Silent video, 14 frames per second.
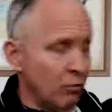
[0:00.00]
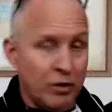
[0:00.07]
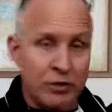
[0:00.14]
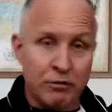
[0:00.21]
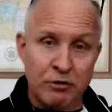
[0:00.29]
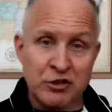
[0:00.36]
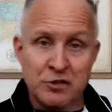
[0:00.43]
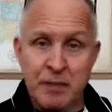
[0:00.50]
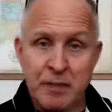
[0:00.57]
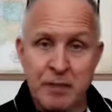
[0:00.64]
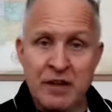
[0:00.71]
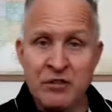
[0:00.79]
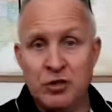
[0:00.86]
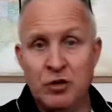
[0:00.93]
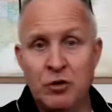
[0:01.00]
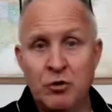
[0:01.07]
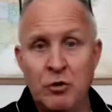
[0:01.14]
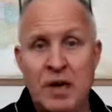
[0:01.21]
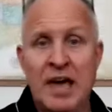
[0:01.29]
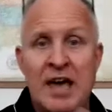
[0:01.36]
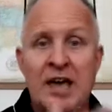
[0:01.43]
with respect
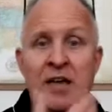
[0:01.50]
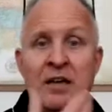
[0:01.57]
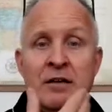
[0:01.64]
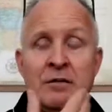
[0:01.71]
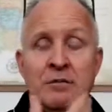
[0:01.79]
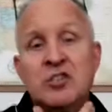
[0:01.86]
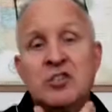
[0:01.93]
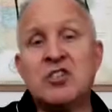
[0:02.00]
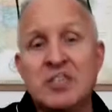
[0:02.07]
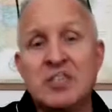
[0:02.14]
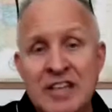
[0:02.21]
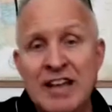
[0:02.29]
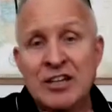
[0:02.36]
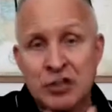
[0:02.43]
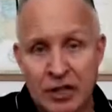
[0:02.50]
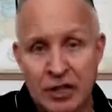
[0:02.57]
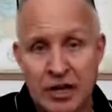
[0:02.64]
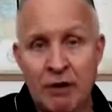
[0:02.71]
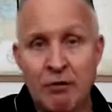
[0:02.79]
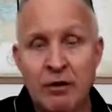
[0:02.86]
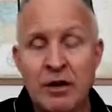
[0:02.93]
to a
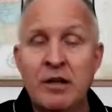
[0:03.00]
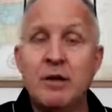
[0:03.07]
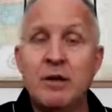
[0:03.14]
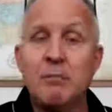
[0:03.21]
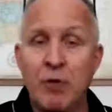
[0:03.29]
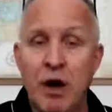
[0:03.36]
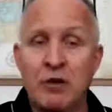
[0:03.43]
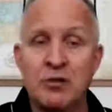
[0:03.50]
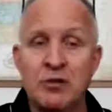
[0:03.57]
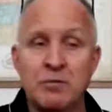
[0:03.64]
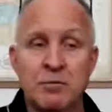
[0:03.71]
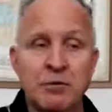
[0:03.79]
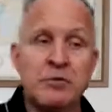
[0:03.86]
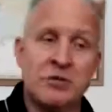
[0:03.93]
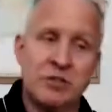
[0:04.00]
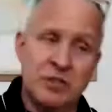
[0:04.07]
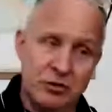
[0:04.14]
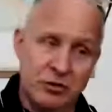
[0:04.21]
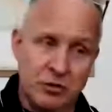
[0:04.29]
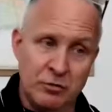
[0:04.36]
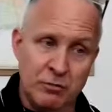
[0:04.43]
stationary proximal,
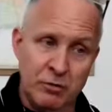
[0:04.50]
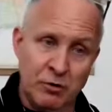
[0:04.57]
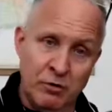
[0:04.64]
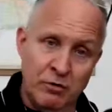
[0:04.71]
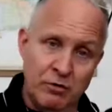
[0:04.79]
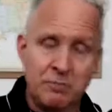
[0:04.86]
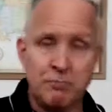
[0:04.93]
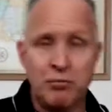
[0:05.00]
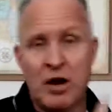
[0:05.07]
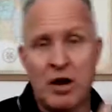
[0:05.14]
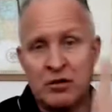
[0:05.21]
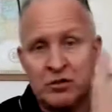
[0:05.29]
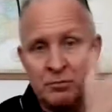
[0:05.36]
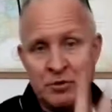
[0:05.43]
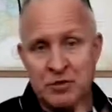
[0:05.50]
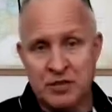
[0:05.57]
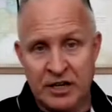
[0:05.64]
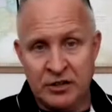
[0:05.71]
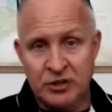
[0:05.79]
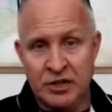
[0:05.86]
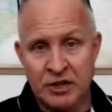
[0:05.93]
distal moves, proximal
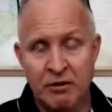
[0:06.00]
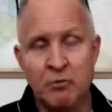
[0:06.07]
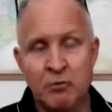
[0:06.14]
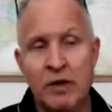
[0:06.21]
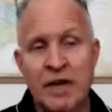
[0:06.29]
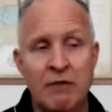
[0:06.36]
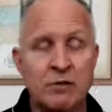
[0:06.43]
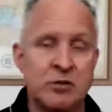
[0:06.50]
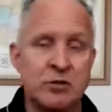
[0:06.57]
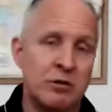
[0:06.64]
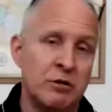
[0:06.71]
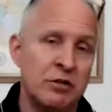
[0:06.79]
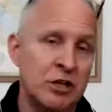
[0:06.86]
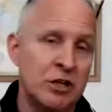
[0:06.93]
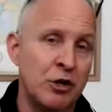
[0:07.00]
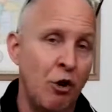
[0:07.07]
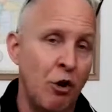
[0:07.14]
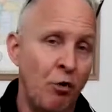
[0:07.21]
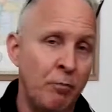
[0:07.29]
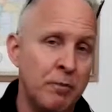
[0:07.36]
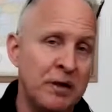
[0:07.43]
stationary, we have what's known as an
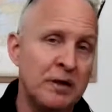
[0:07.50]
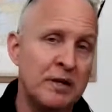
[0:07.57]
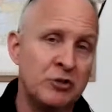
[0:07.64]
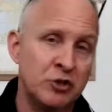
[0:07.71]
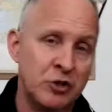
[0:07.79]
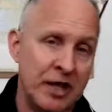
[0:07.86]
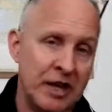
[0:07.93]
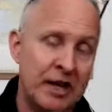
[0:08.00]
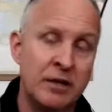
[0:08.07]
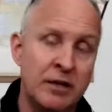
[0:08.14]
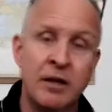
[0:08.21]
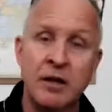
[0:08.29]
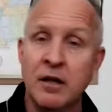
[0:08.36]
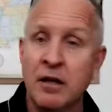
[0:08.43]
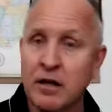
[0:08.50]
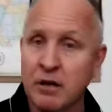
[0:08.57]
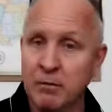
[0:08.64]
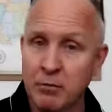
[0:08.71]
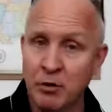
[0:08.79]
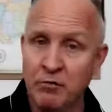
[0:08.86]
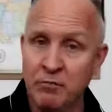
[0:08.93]
open chain
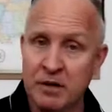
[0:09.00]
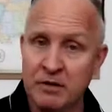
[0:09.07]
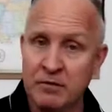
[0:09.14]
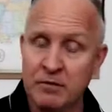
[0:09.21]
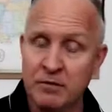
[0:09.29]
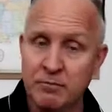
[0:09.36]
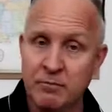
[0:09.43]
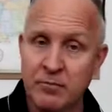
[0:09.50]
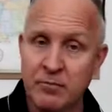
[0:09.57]
movement.